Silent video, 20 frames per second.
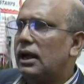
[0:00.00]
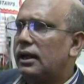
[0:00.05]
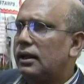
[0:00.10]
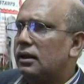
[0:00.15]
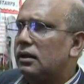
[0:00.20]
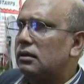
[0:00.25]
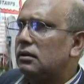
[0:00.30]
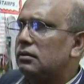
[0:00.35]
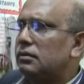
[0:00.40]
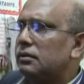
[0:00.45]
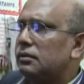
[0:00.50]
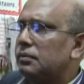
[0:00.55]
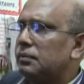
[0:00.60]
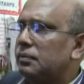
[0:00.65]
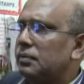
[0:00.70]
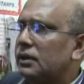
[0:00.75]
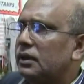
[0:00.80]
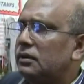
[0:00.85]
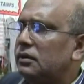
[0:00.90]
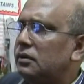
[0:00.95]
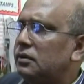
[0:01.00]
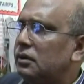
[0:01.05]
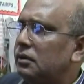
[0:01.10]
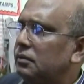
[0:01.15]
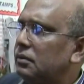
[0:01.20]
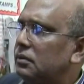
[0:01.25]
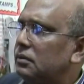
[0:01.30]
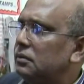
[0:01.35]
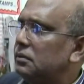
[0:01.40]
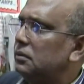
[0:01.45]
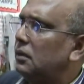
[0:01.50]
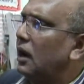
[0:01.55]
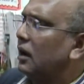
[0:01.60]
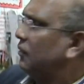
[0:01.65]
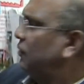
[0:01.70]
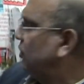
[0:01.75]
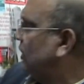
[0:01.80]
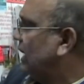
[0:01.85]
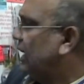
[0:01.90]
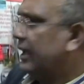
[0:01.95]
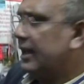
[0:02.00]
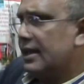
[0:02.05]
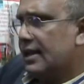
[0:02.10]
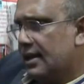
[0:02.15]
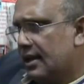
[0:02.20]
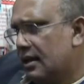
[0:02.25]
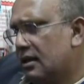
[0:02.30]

the car that hit the crowd. He told us the